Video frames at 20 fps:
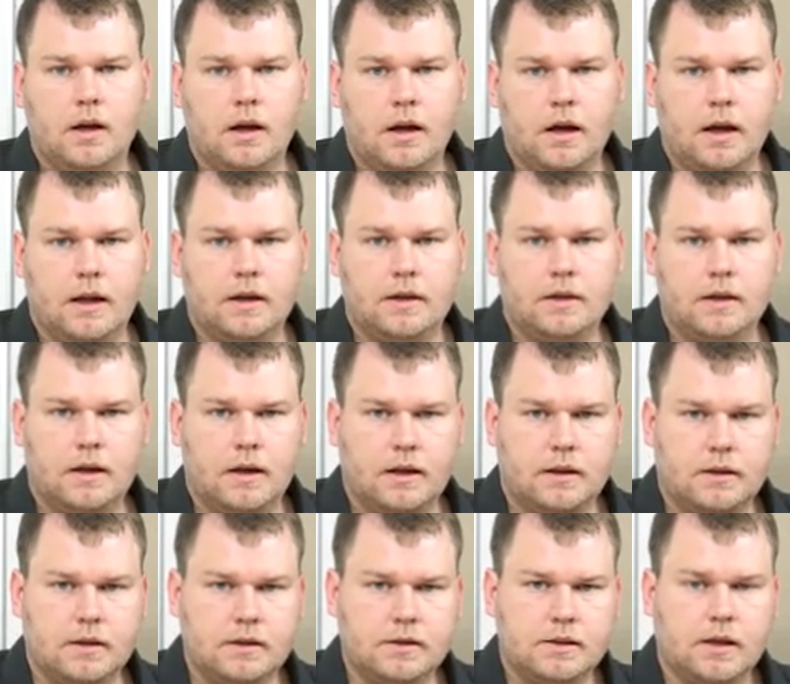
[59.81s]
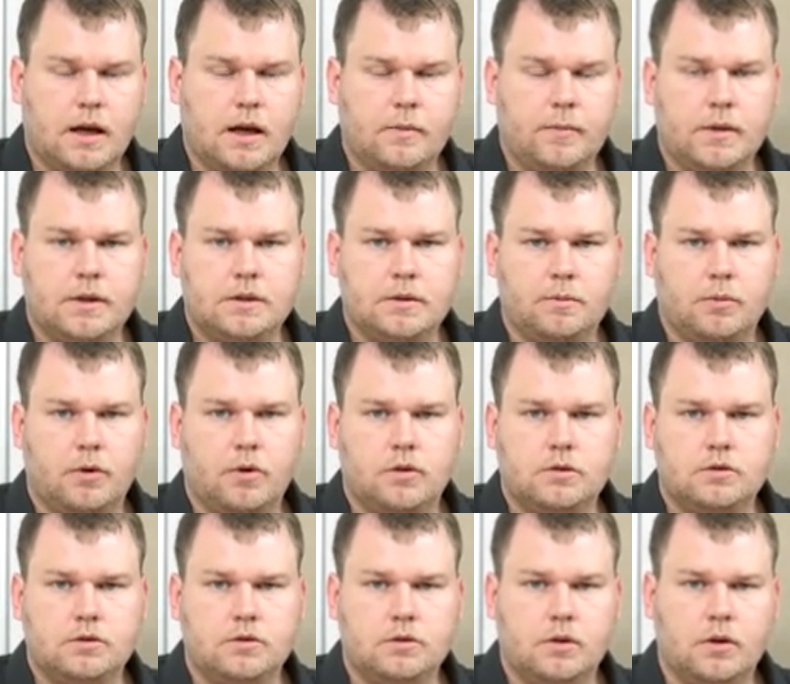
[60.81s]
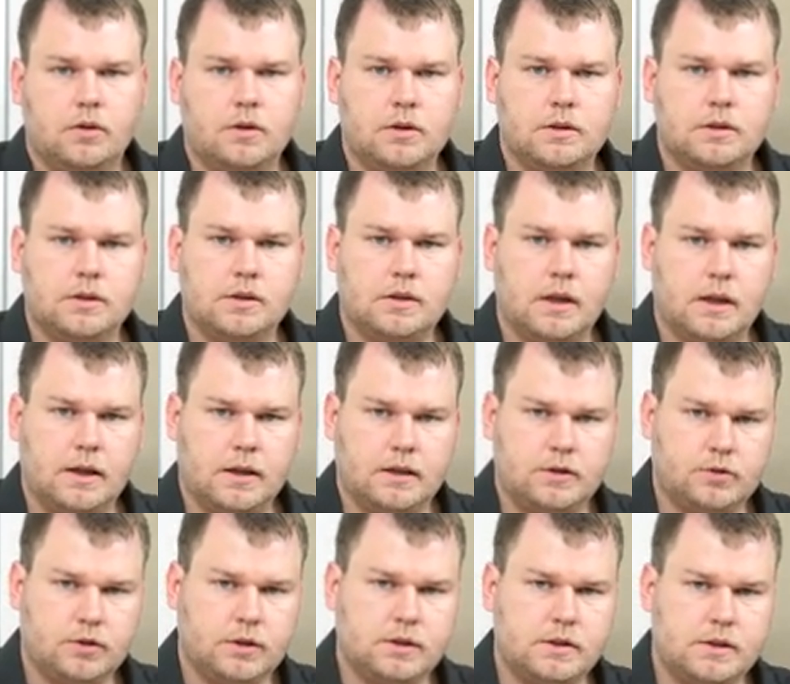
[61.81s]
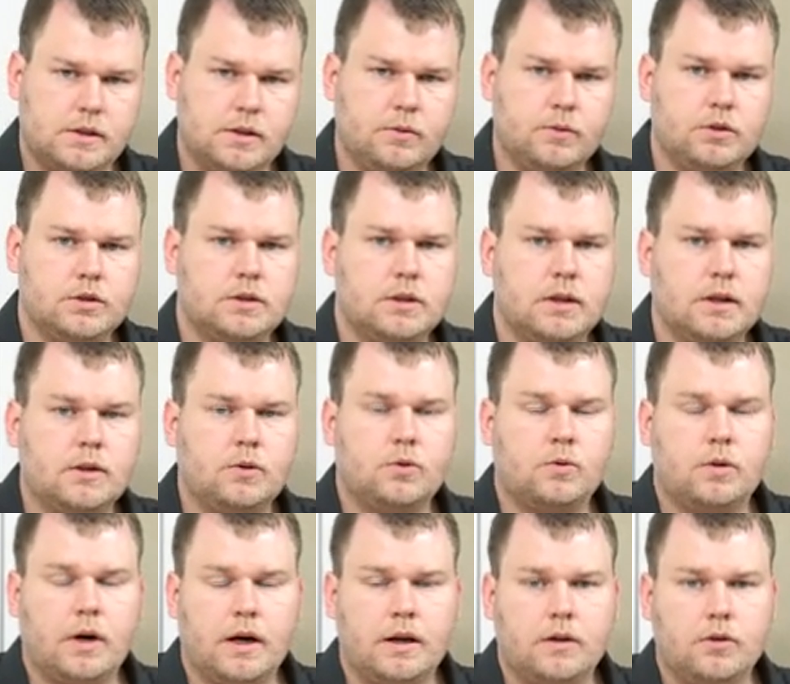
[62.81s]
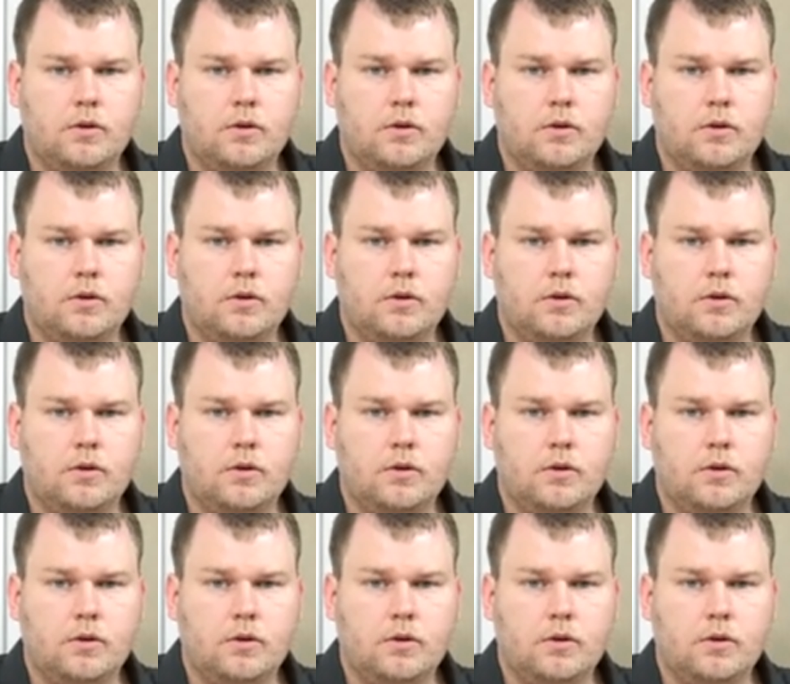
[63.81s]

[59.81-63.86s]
And at this time, it's important to notice that electricity was still quite